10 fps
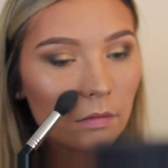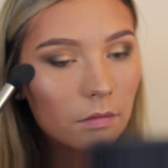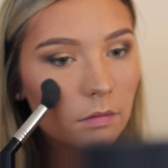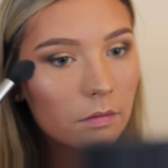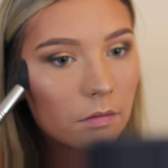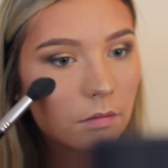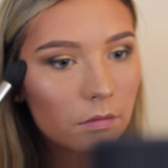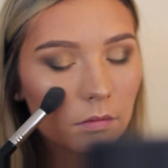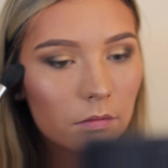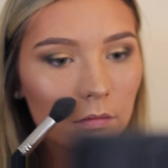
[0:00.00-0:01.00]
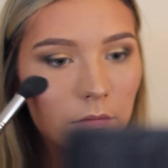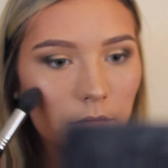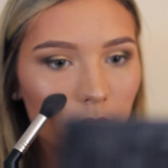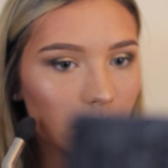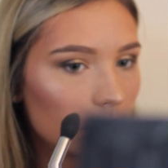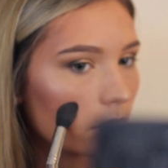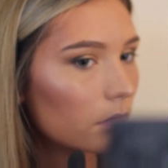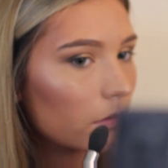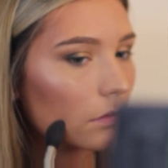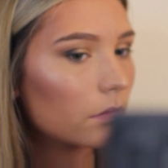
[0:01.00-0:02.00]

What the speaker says: Nobody speaks.